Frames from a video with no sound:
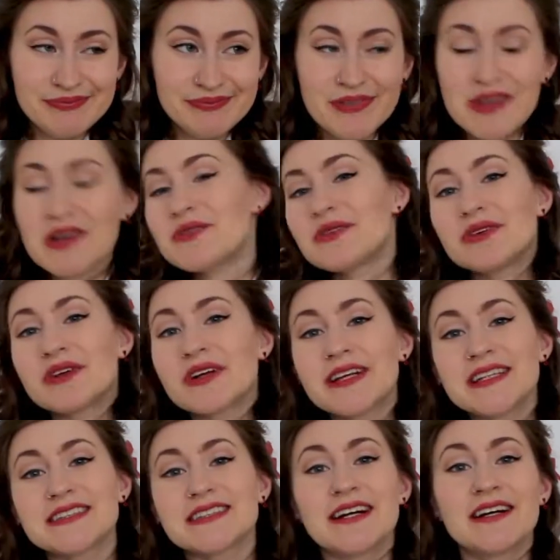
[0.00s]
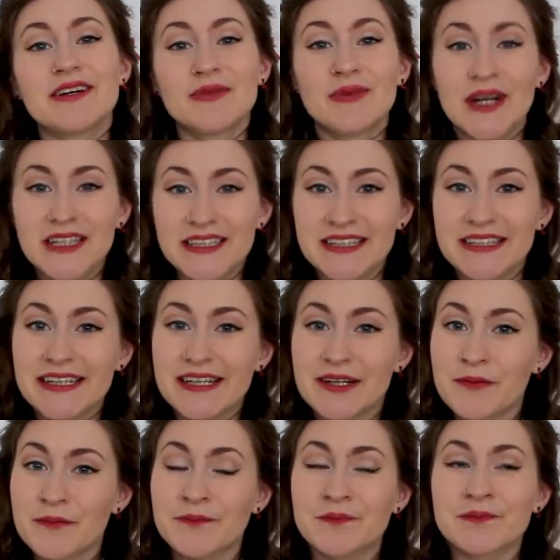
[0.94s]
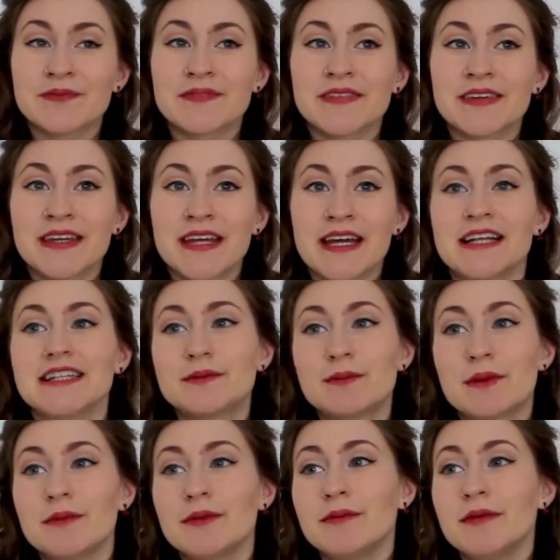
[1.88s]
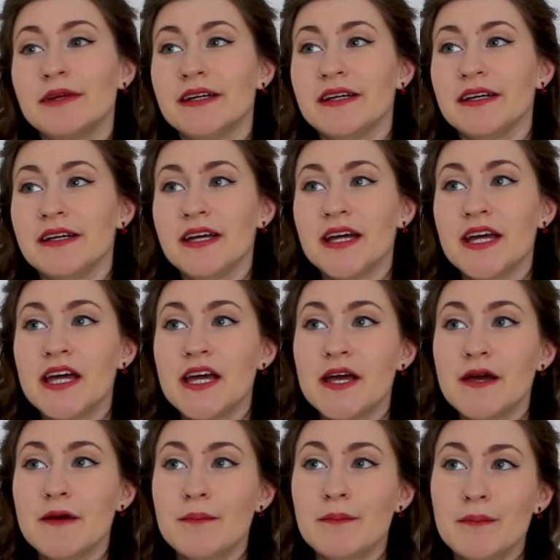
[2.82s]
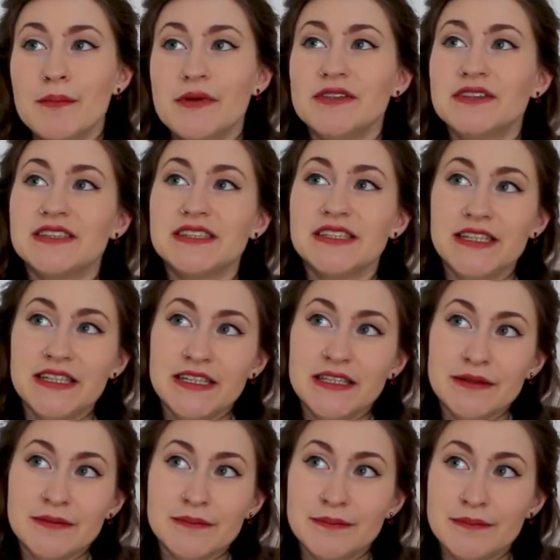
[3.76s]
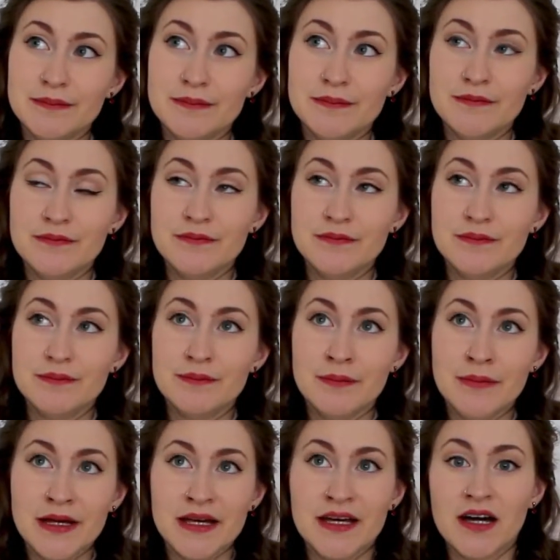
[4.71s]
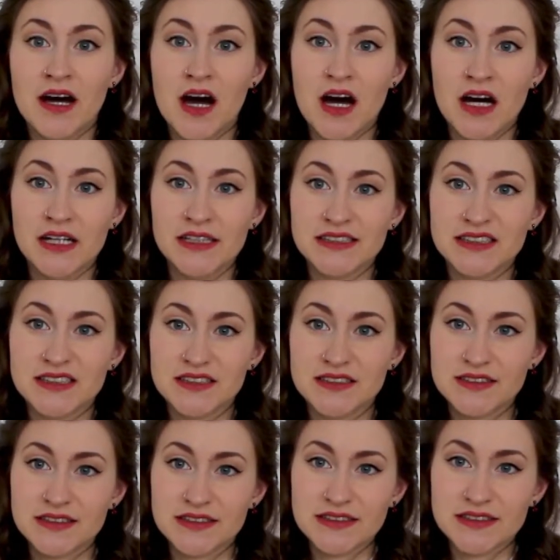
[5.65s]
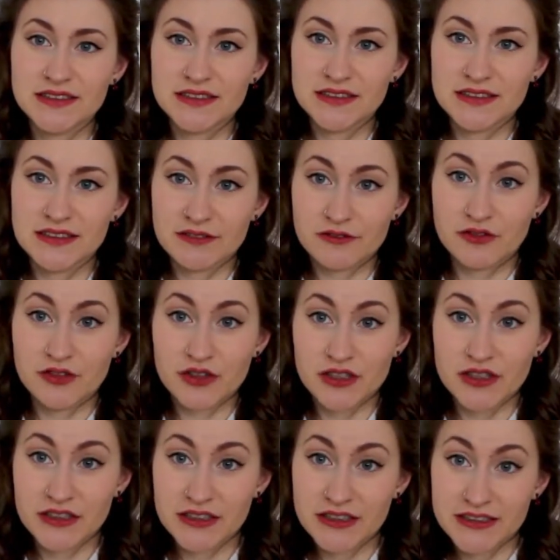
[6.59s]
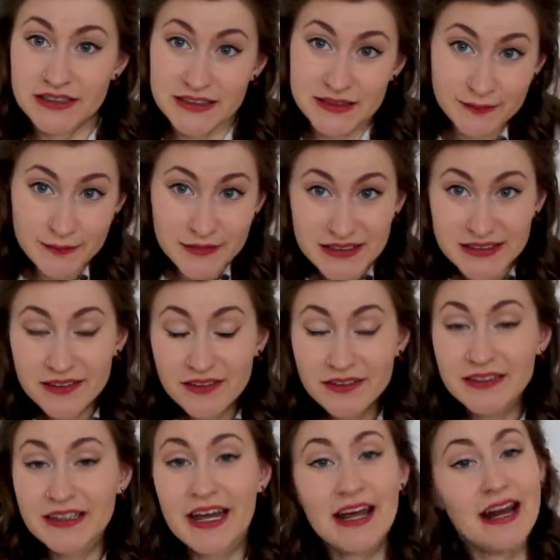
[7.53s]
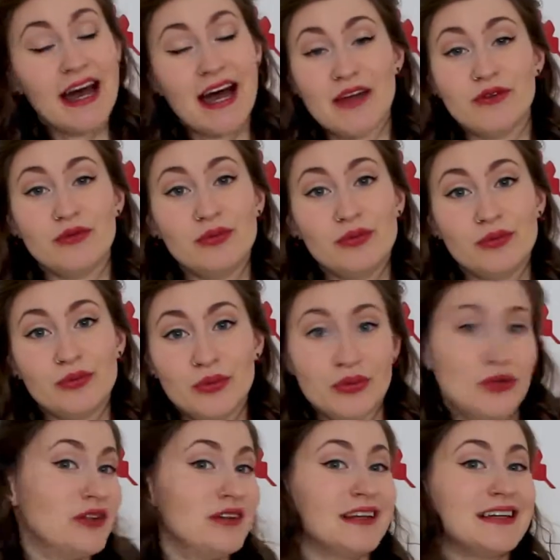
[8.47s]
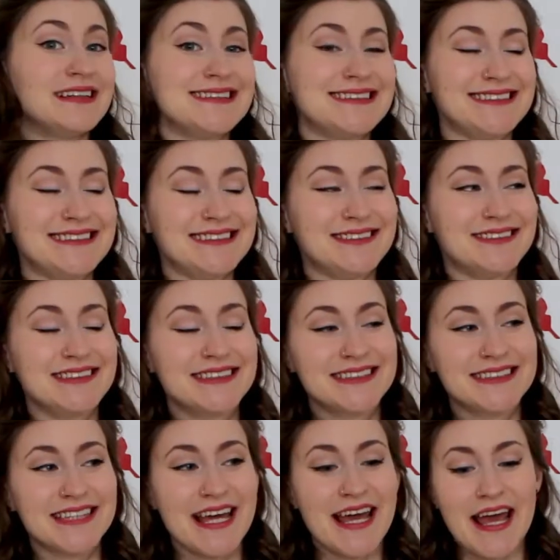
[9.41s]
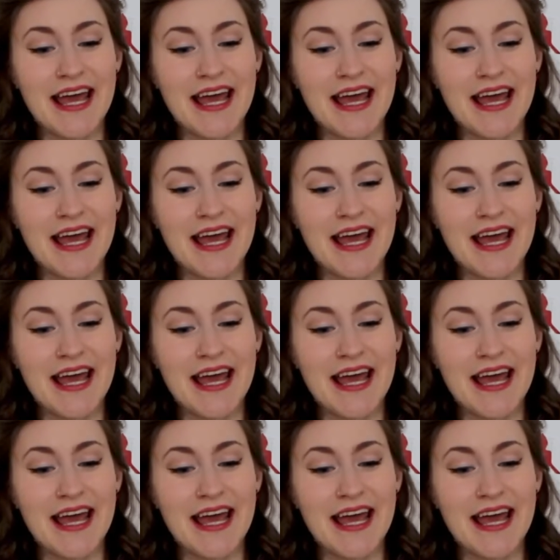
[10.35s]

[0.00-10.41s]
never really started watching it. It's probably mostly because the first dismissal that I wouldn't like the series.